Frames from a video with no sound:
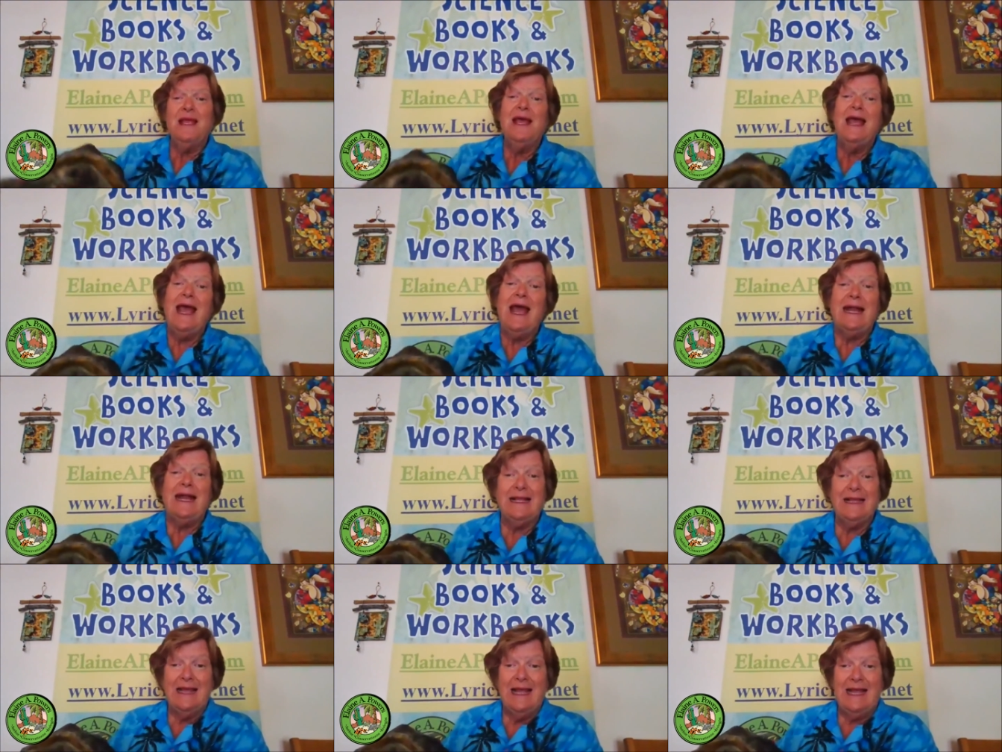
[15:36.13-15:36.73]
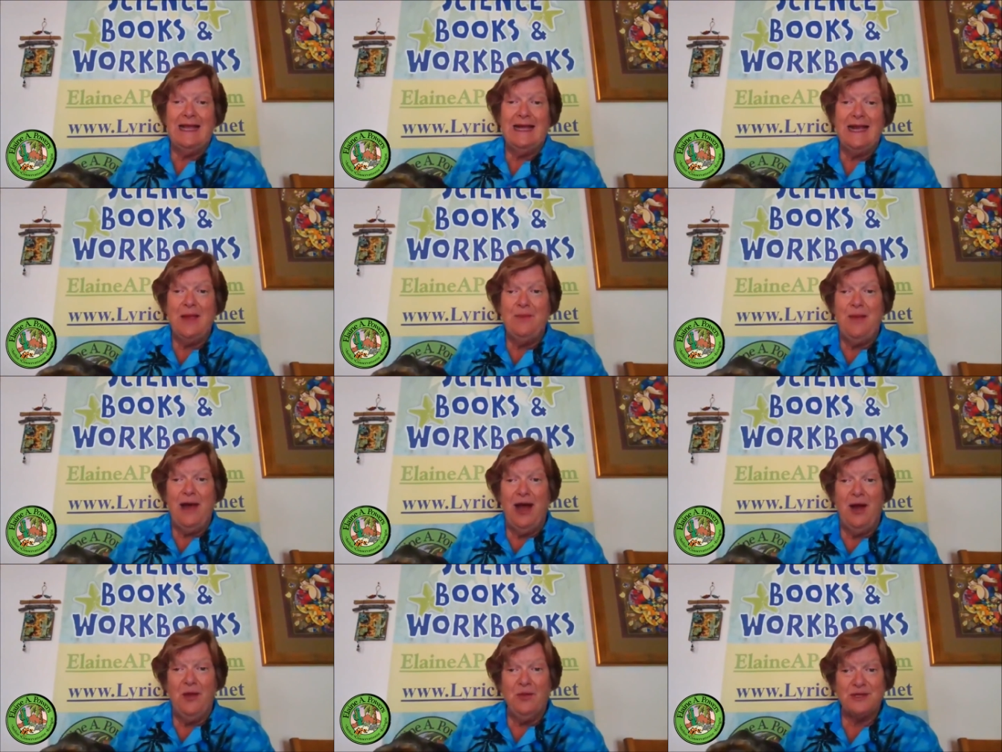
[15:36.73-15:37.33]
at
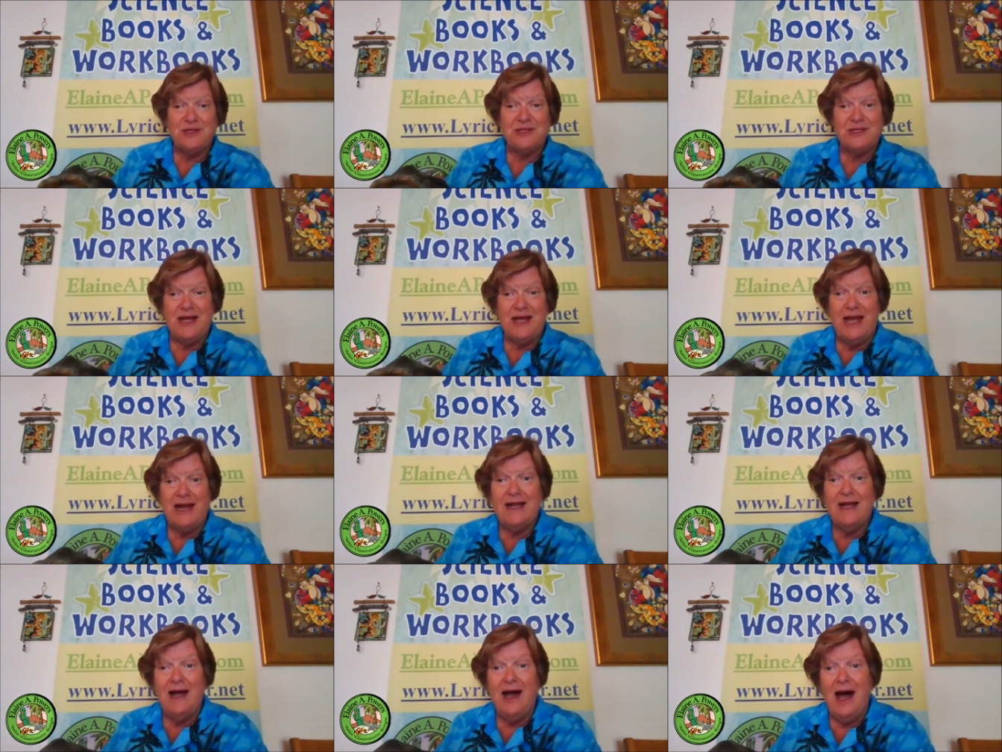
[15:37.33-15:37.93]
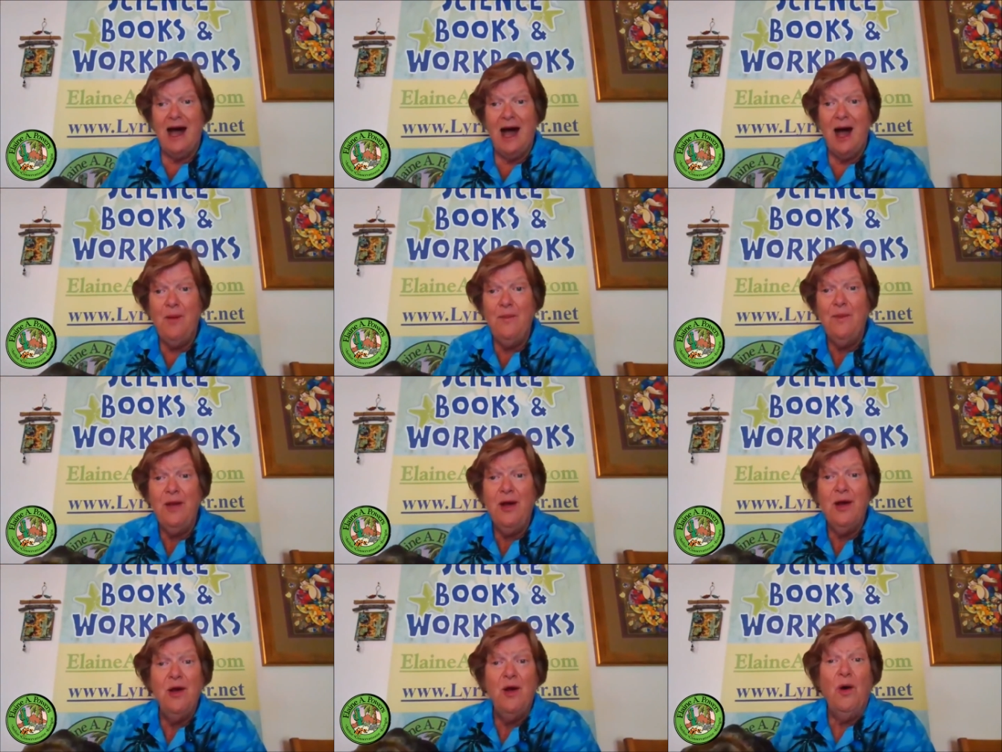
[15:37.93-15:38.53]

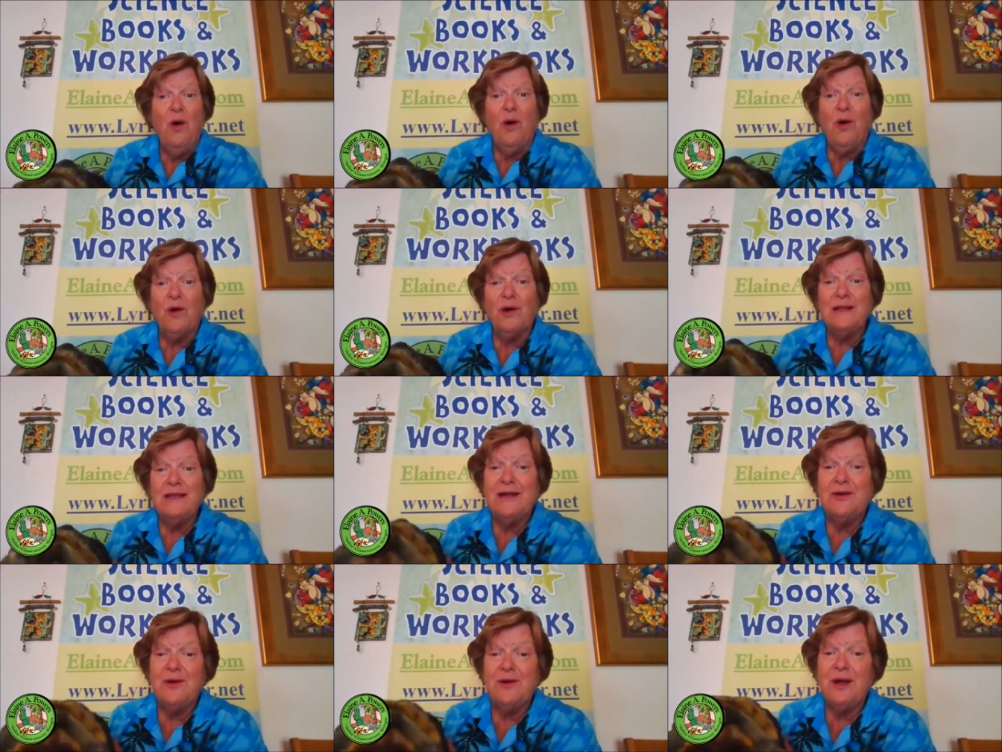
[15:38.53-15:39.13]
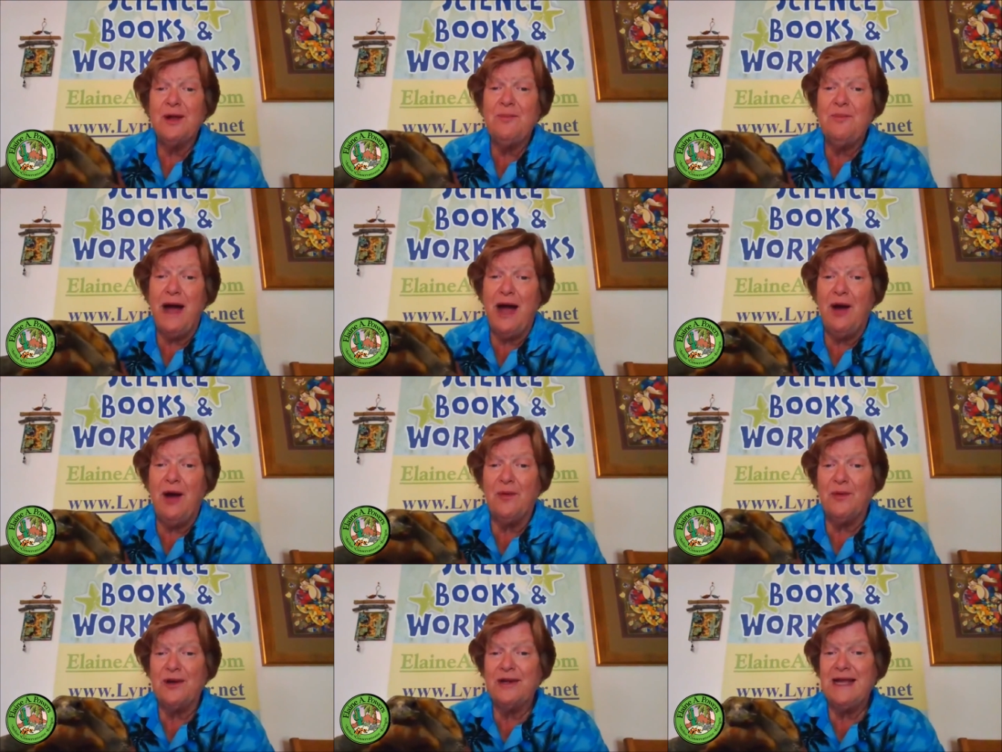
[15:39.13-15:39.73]
elaineapowers.com or
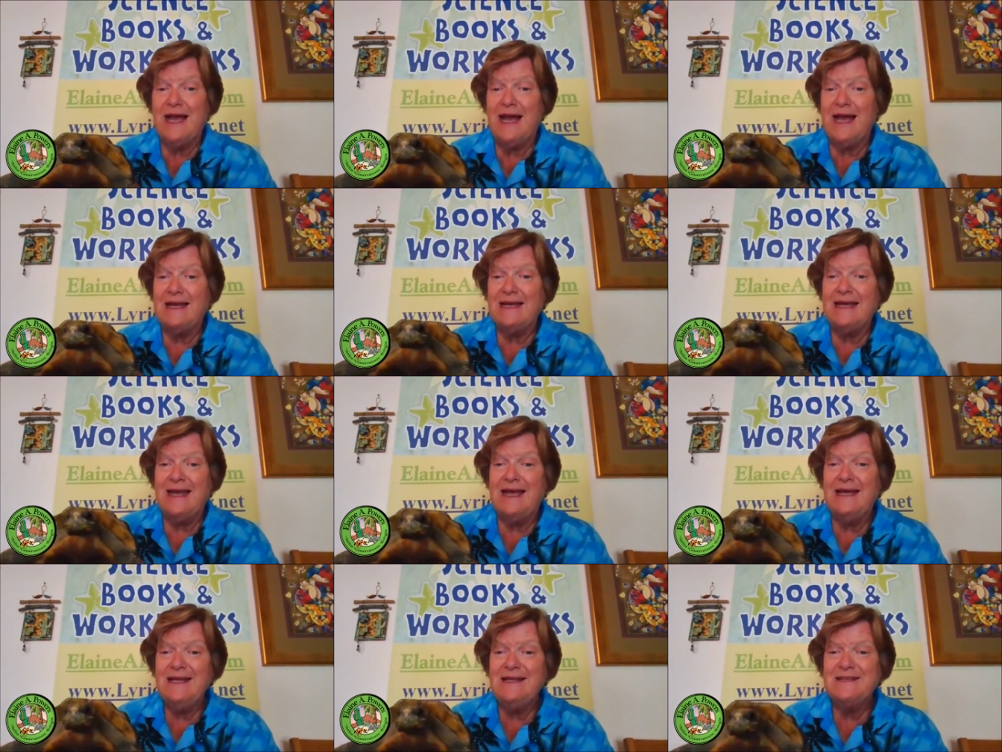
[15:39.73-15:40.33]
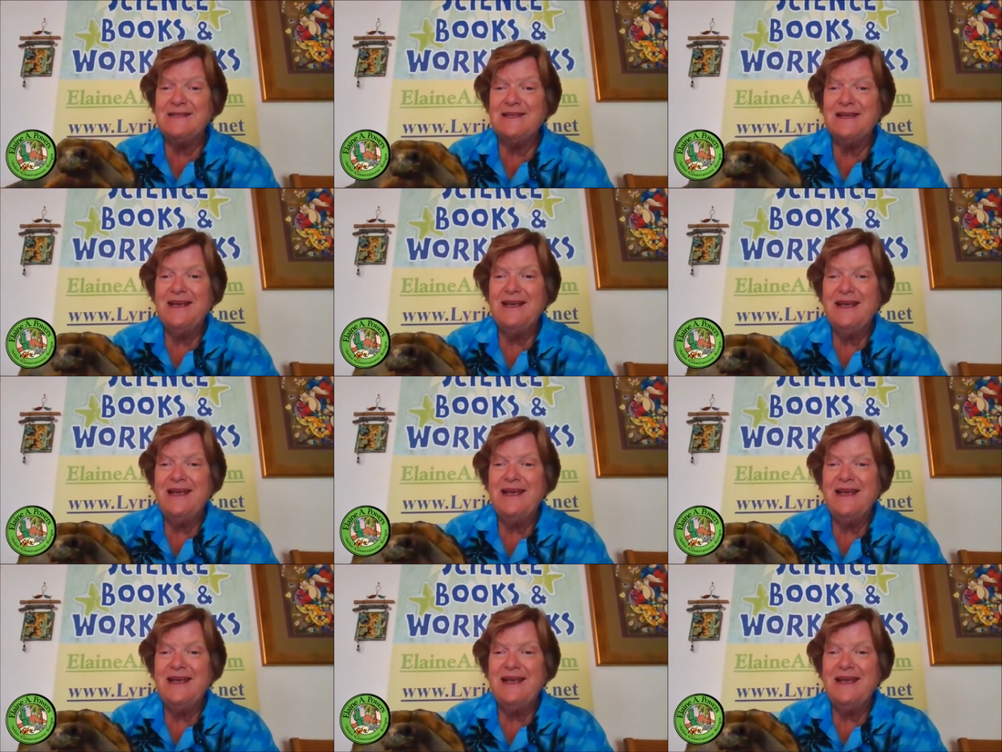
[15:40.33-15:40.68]
lyricpower.net.